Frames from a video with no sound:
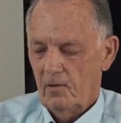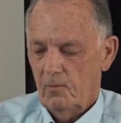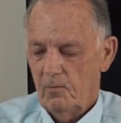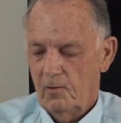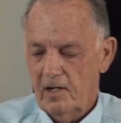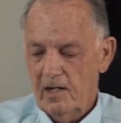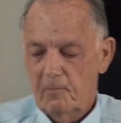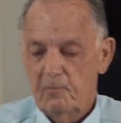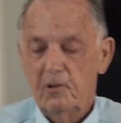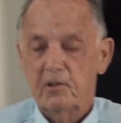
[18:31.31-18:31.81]
What
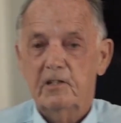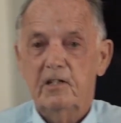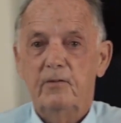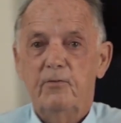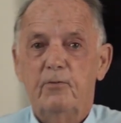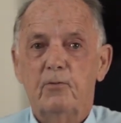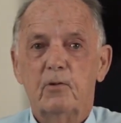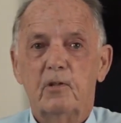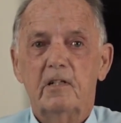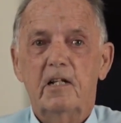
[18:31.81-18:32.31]
I'm looking
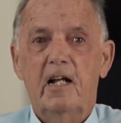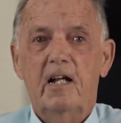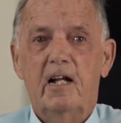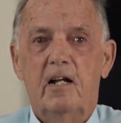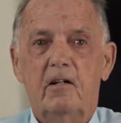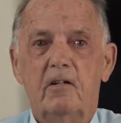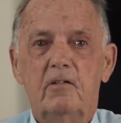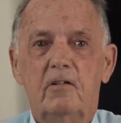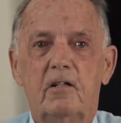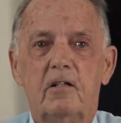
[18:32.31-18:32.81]
for
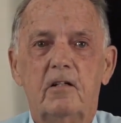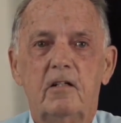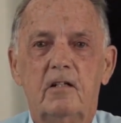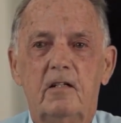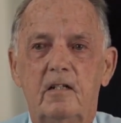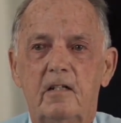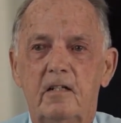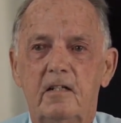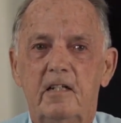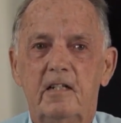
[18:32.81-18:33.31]
now
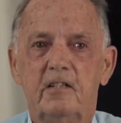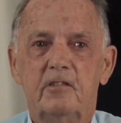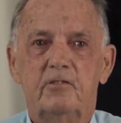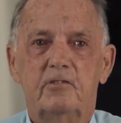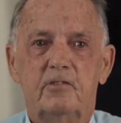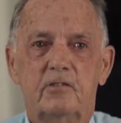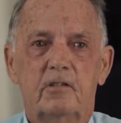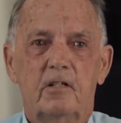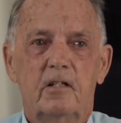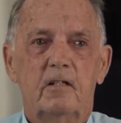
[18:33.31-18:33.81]

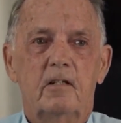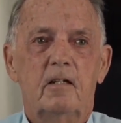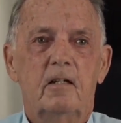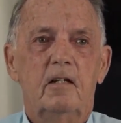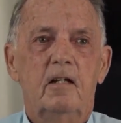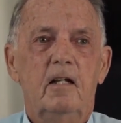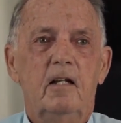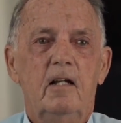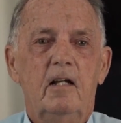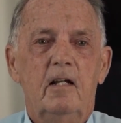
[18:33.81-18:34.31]
is
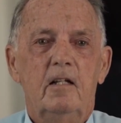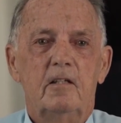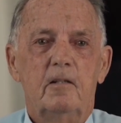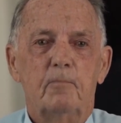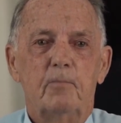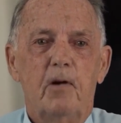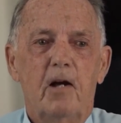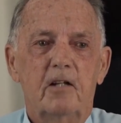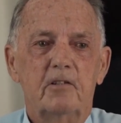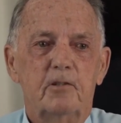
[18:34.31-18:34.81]
the
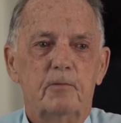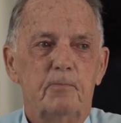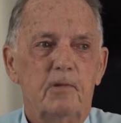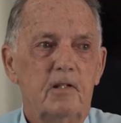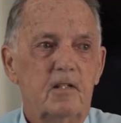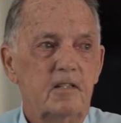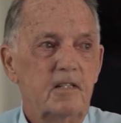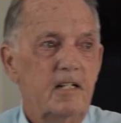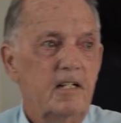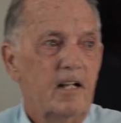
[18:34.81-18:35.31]

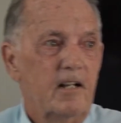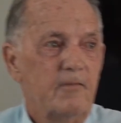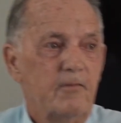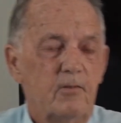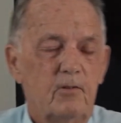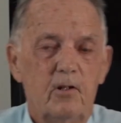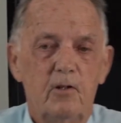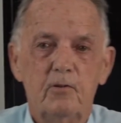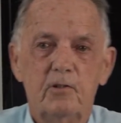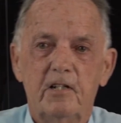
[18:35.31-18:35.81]
possibility of
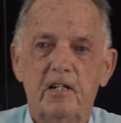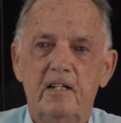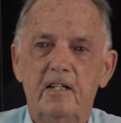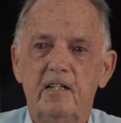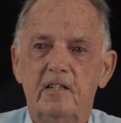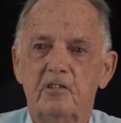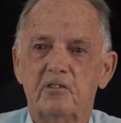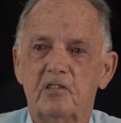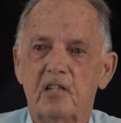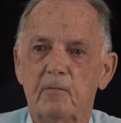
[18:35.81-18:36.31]

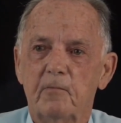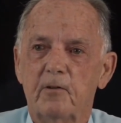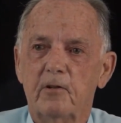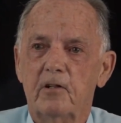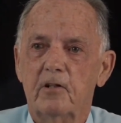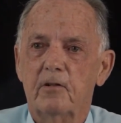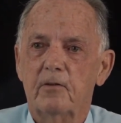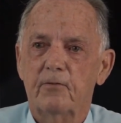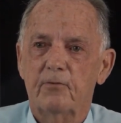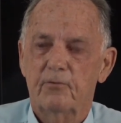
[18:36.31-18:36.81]
locating some of
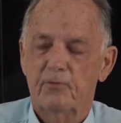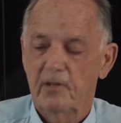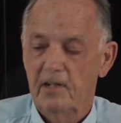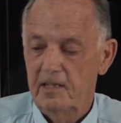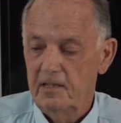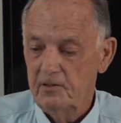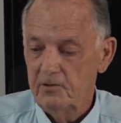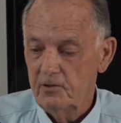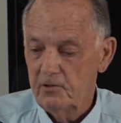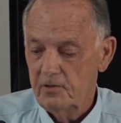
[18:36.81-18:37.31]
her
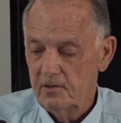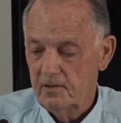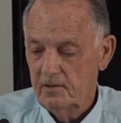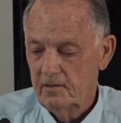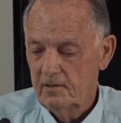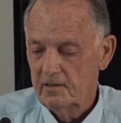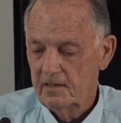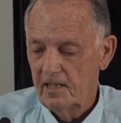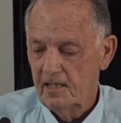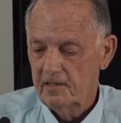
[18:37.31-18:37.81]
friends
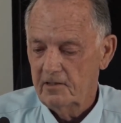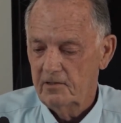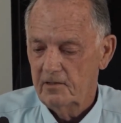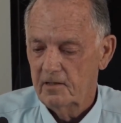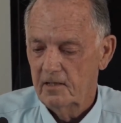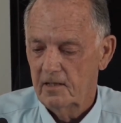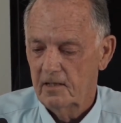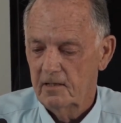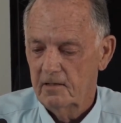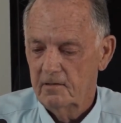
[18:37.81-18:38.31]

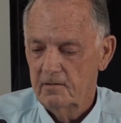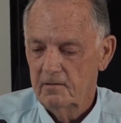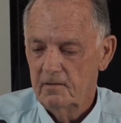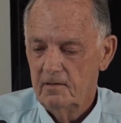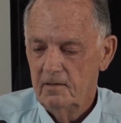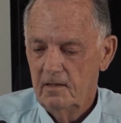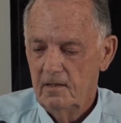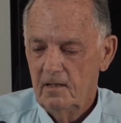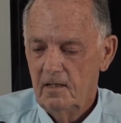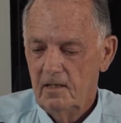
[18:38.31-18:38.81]
that
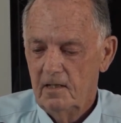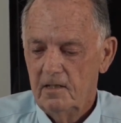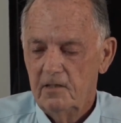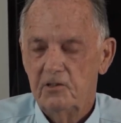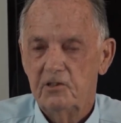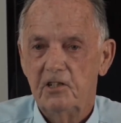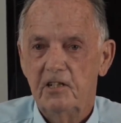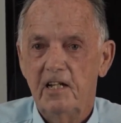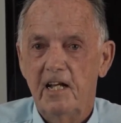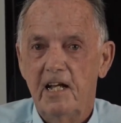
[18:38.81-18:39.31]

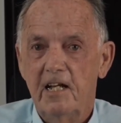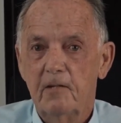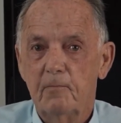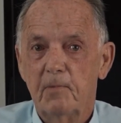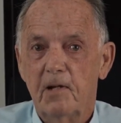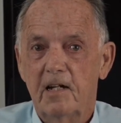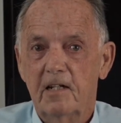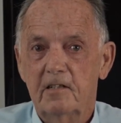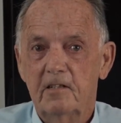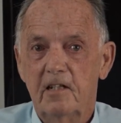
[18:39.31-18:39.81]
she had
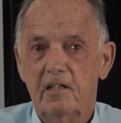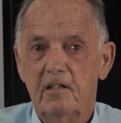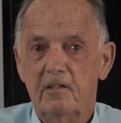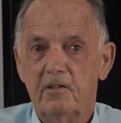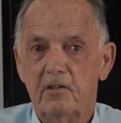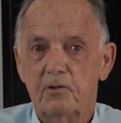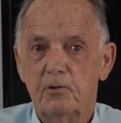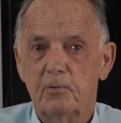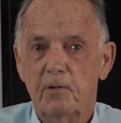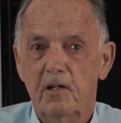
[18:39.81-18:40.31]
back then in
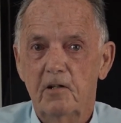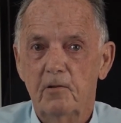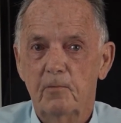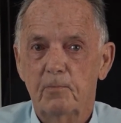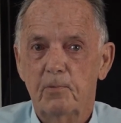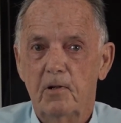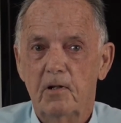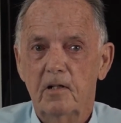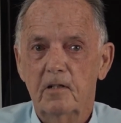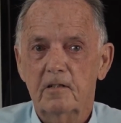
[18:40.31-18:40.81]
the trailer
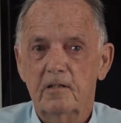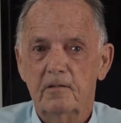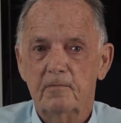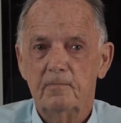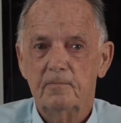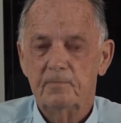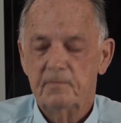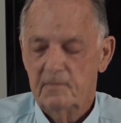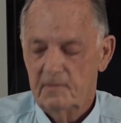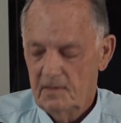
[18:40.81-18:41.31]
park.
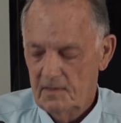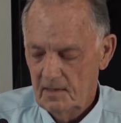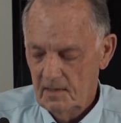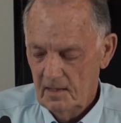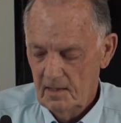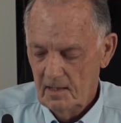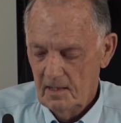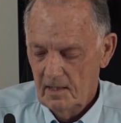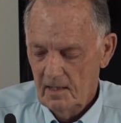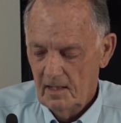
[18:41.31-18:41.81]

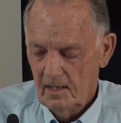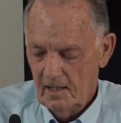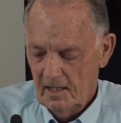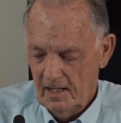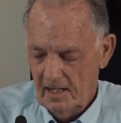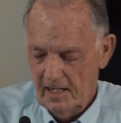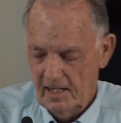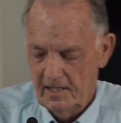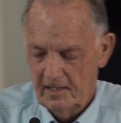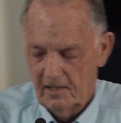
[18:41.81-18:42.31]

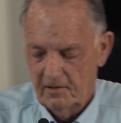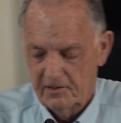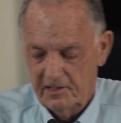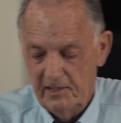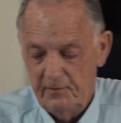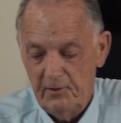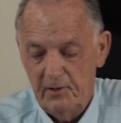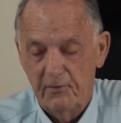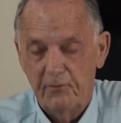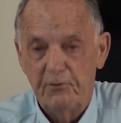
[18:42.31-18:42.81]
And I'll give
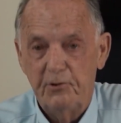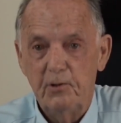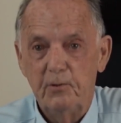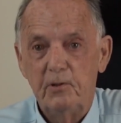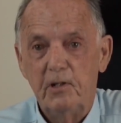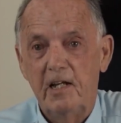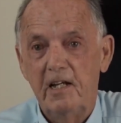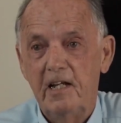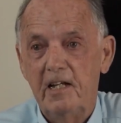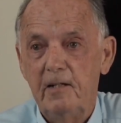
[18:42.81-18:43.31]
you a few
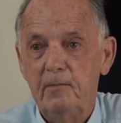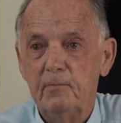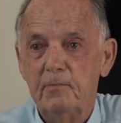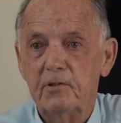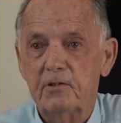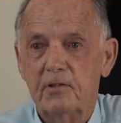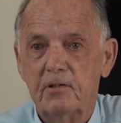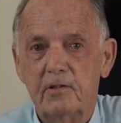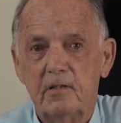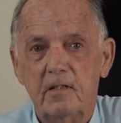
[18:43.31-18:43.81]

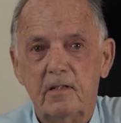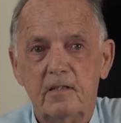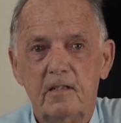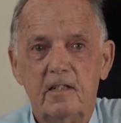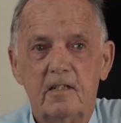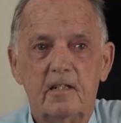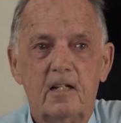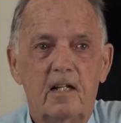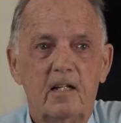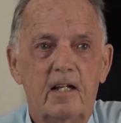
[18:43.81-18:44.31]
names
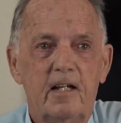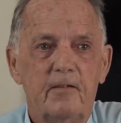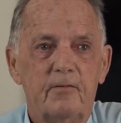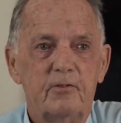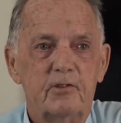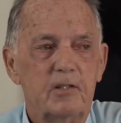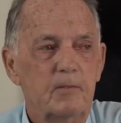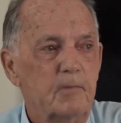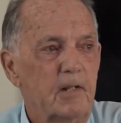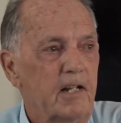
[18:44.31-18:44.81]
that if
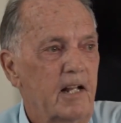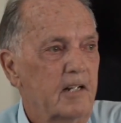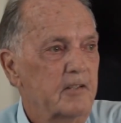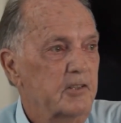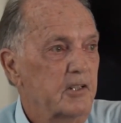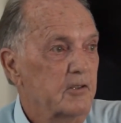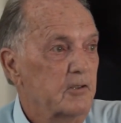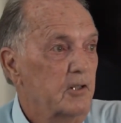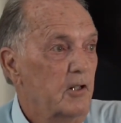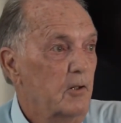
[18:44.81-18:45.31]
somebody out
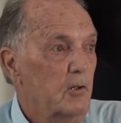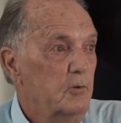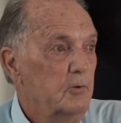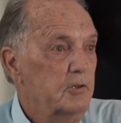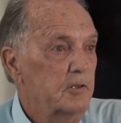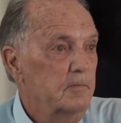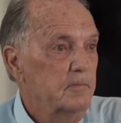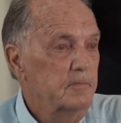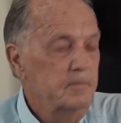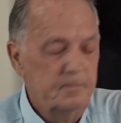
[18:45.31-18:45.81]
there knows
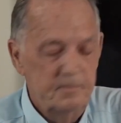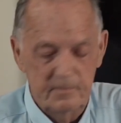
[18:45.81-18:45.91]
them,